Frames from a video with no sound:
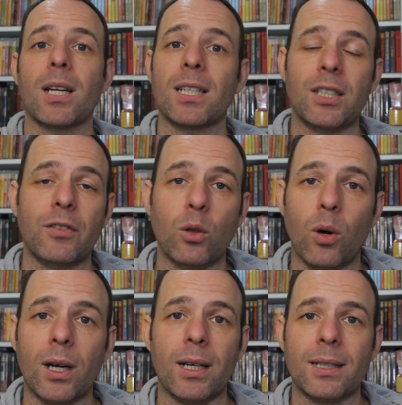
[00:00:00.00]
It's even
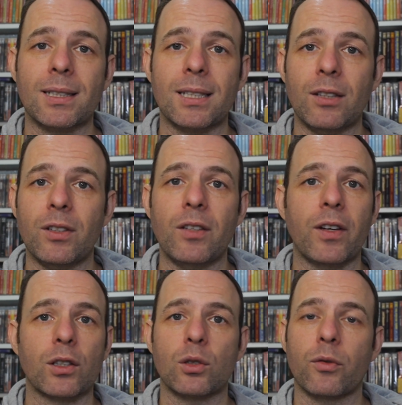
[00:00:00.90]
got a TV
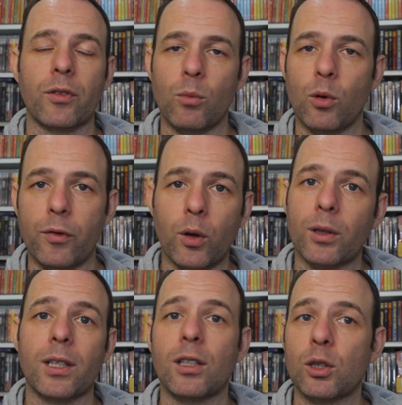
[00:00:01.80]
version of the movie
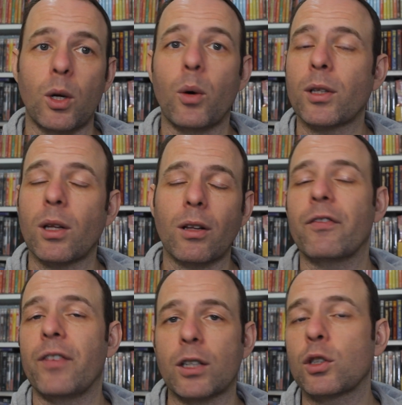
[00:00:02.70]
on there as well, another
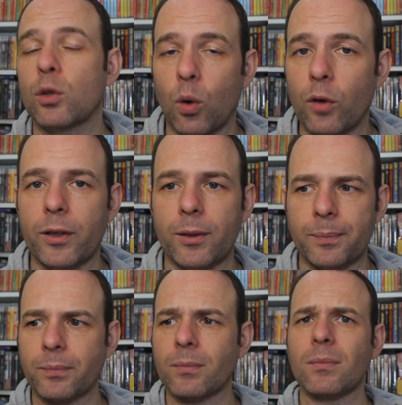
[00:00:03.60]
version of it.
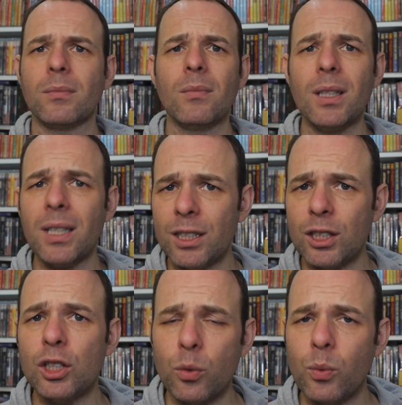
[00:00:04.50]

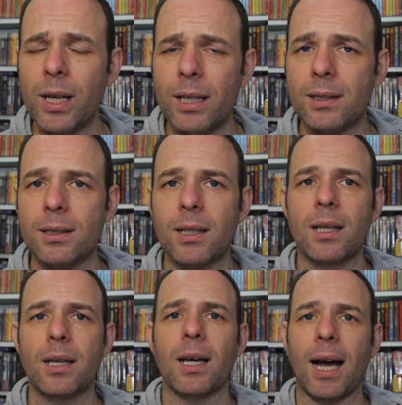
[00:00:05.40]
It's great,
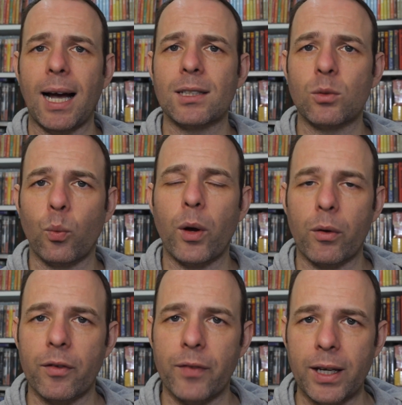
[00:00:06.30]
it has a
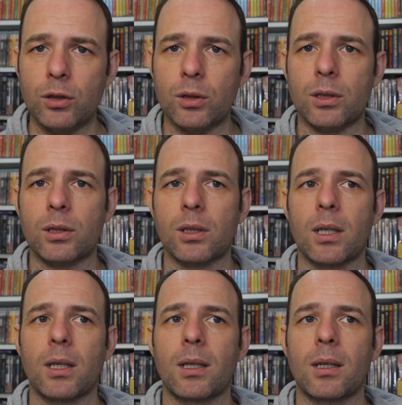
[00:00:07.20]
wealth of extras,
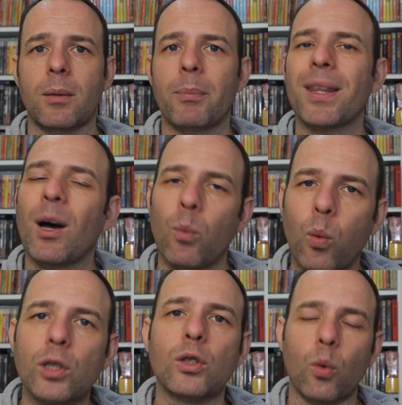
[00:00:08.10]
but that
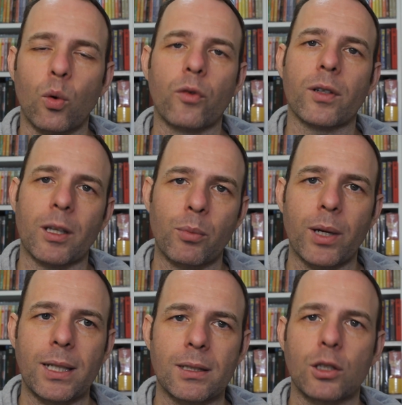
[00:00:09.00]
wasn't overly
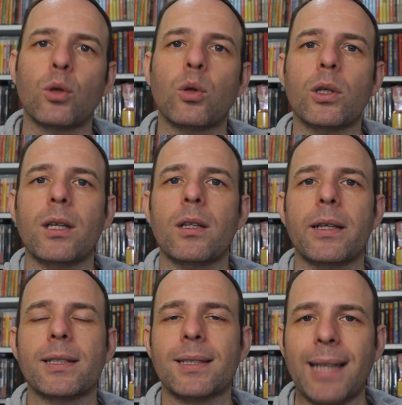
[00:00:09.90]
priced. You look at
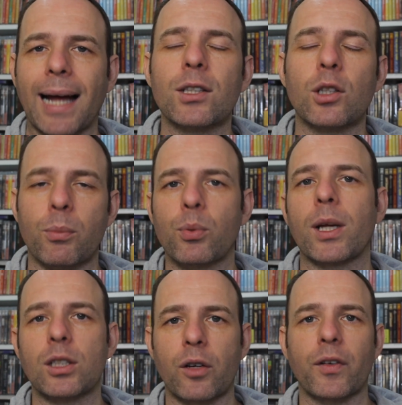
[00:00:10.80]
the standard
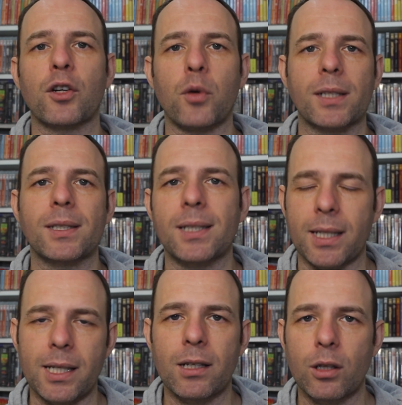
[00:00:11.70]
price of a
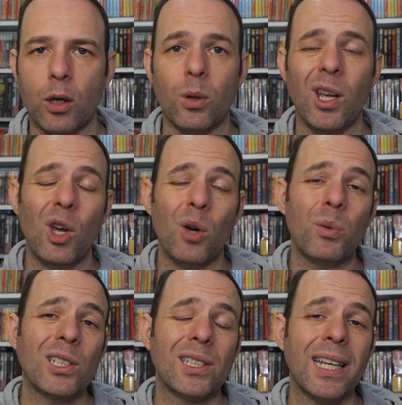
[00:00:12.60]
Criterion now,
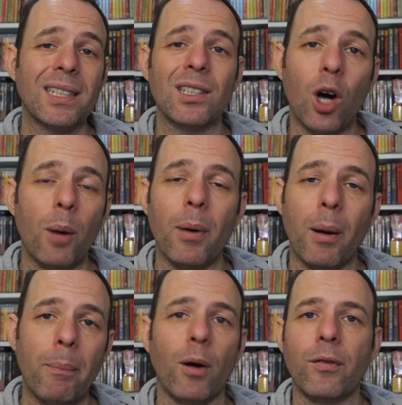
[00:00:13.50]
which is getting up
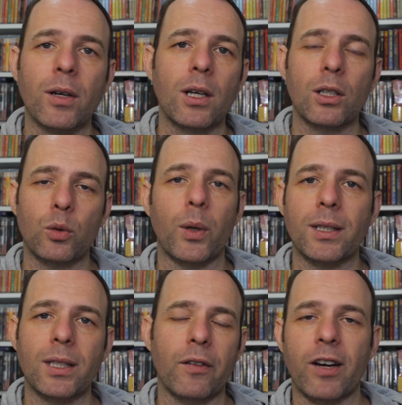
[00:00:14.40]
above
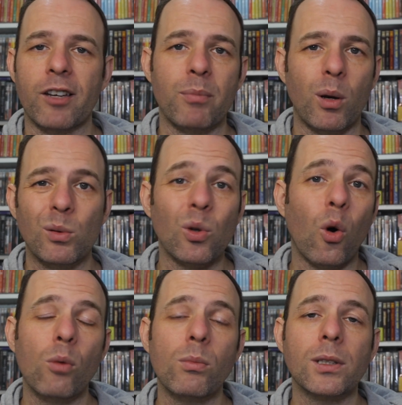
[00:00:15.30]
£25,
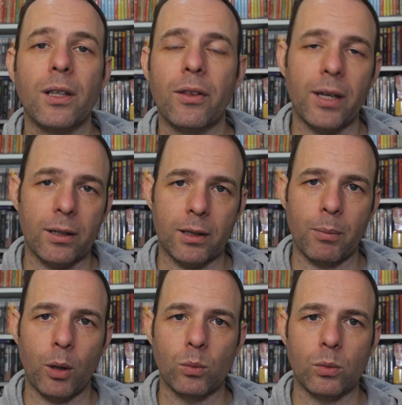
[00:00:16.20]
almost at
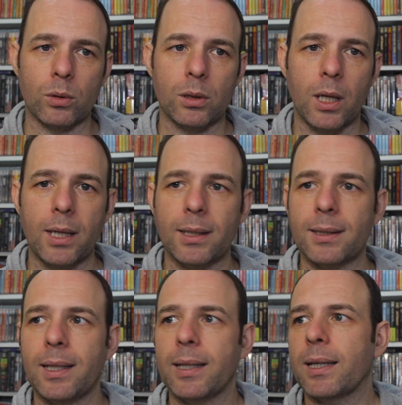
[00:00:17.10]
£30.
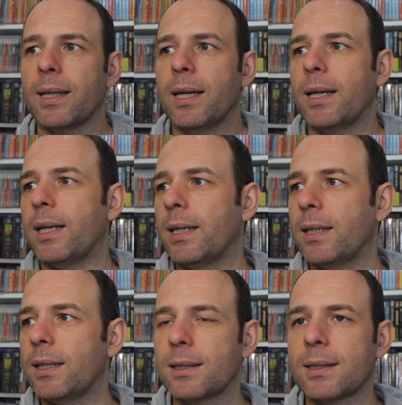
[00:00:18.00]
You take
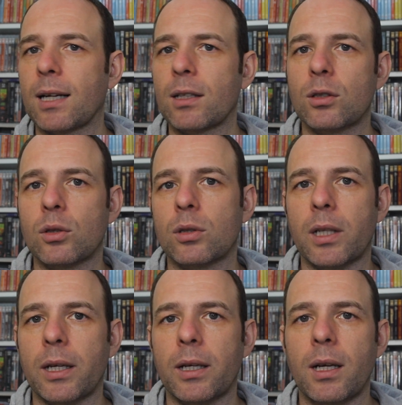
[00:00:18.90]
a
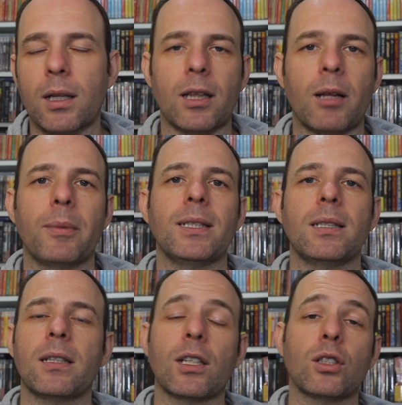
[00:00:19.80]
standard
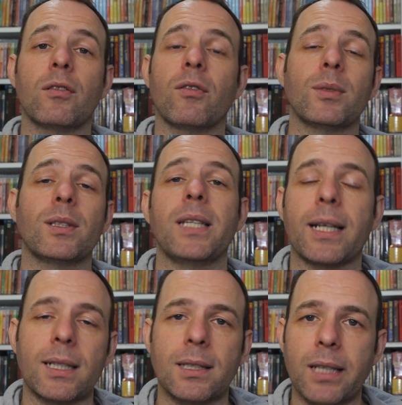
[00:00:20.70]
limited edition from
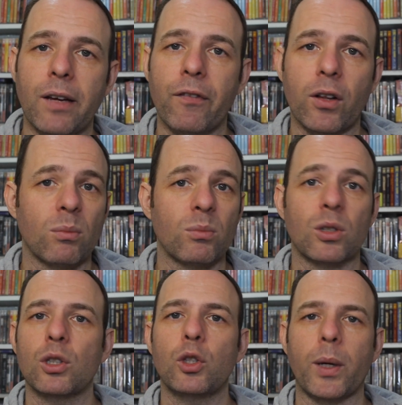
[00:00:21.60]
Second Sight
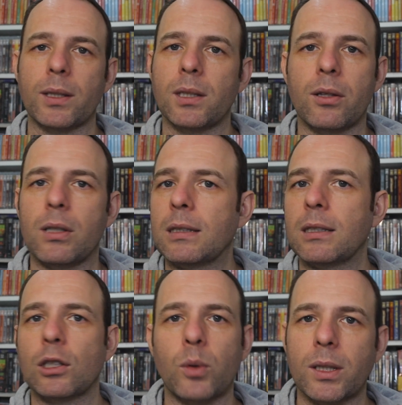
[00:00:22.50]
Films, £23
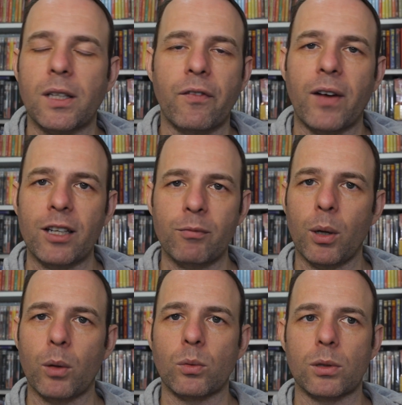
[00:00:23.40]
to
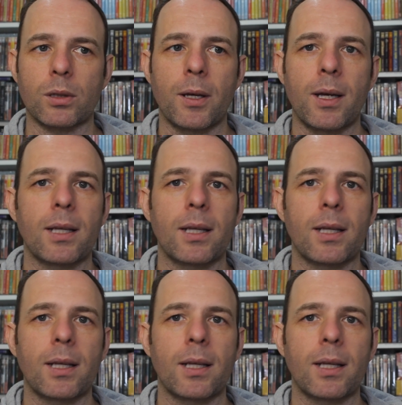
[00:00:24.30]
£25.